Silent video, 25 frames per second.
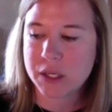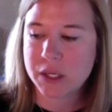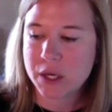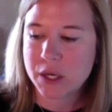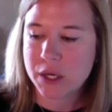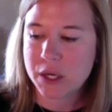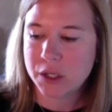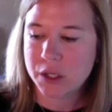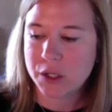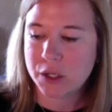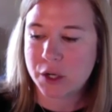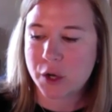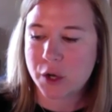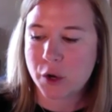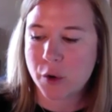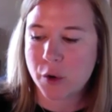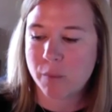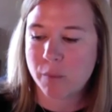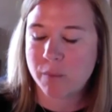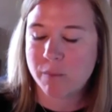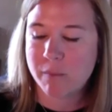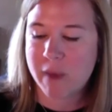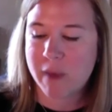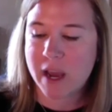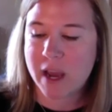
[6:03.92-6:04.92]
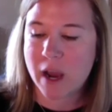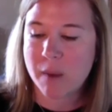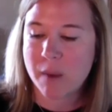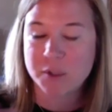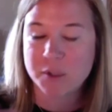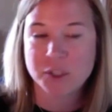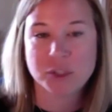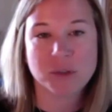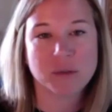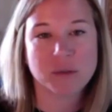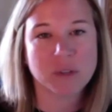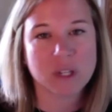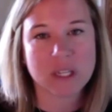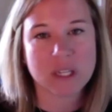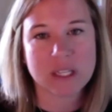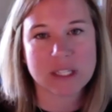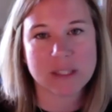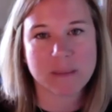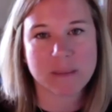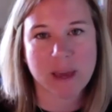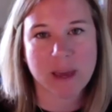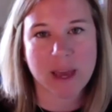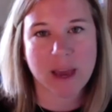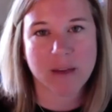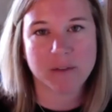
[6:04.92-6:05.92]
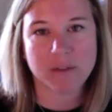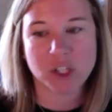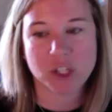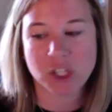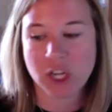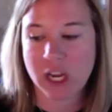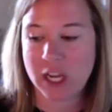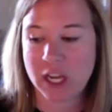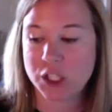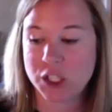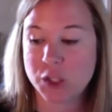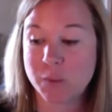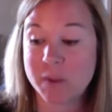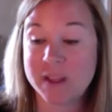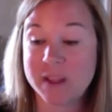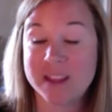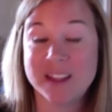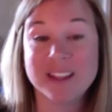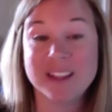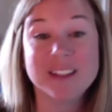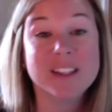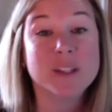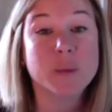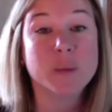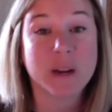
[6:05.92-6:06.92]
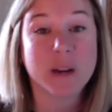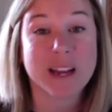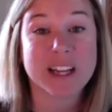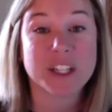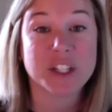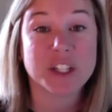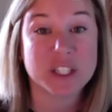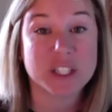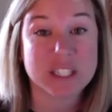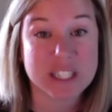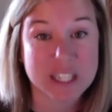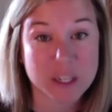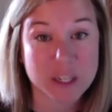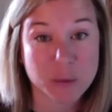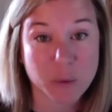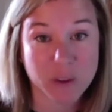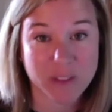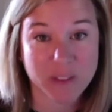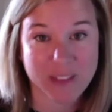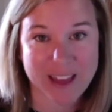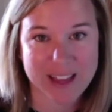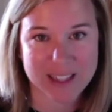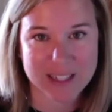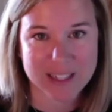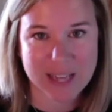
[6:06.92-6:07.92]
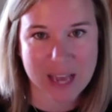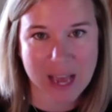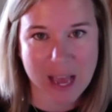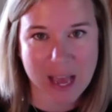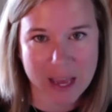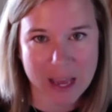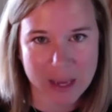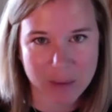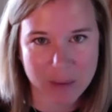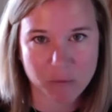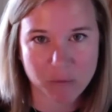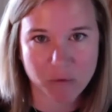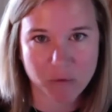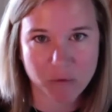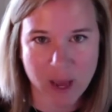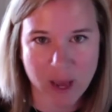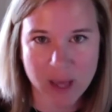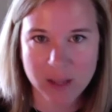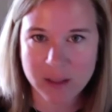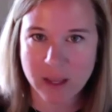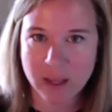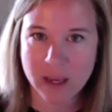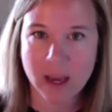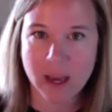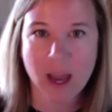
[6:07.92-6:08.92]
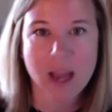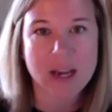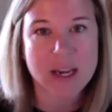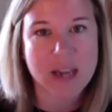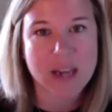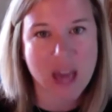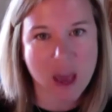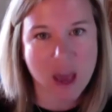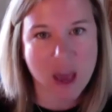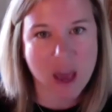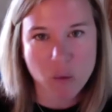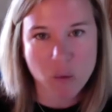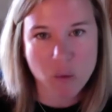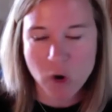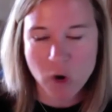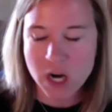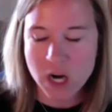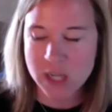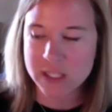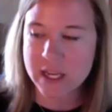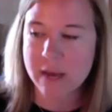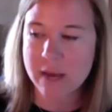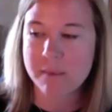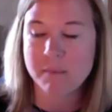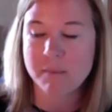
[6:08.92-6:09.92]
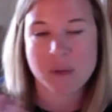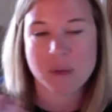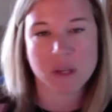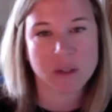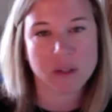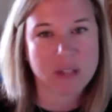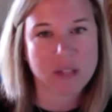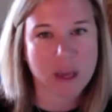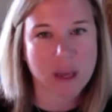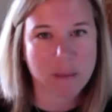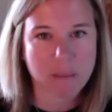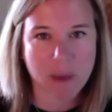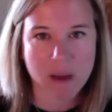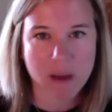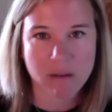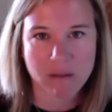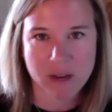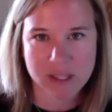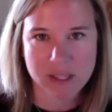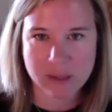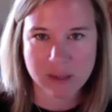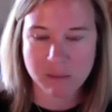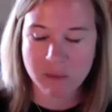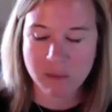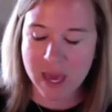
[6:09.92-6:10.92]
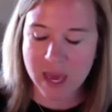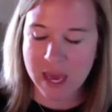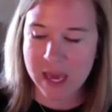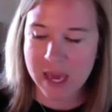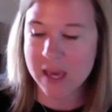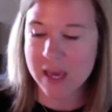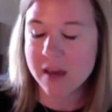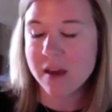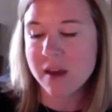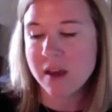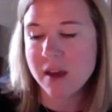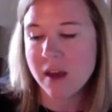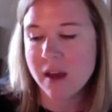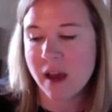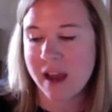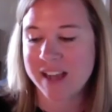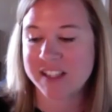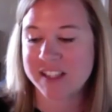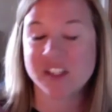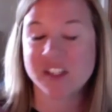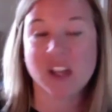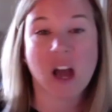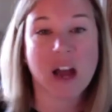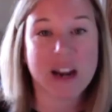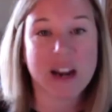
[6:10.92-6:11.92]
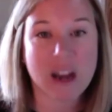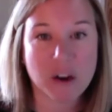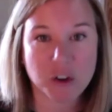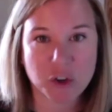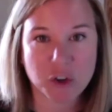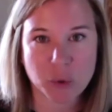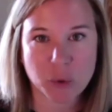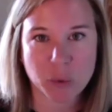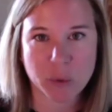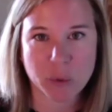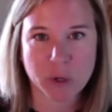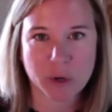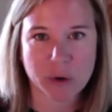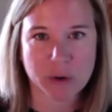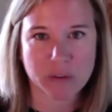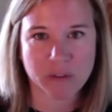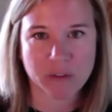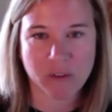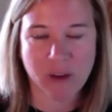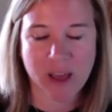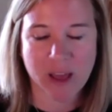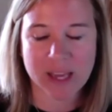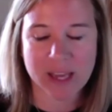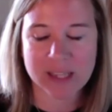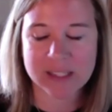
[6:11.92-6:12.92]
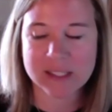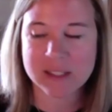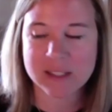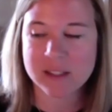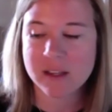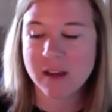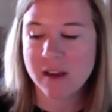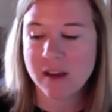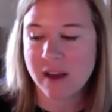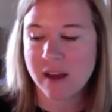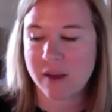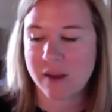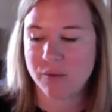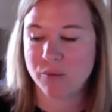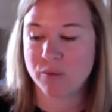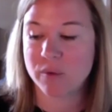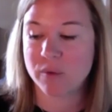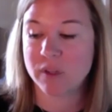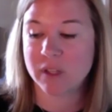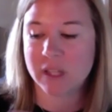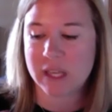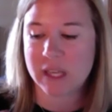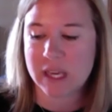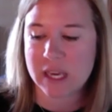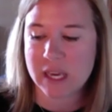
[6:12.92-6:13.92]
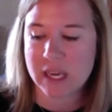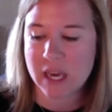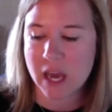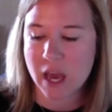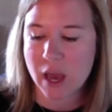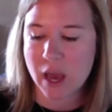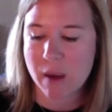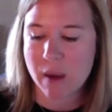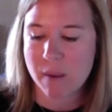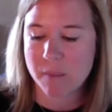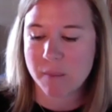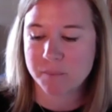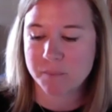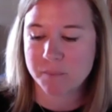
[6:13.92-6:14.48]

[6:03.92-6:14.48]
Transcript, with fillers: you know, my opportunities may have changed, but this is what I did with that time, right? Like, I networked, I built up my resume, I sought out career advice, I really, um,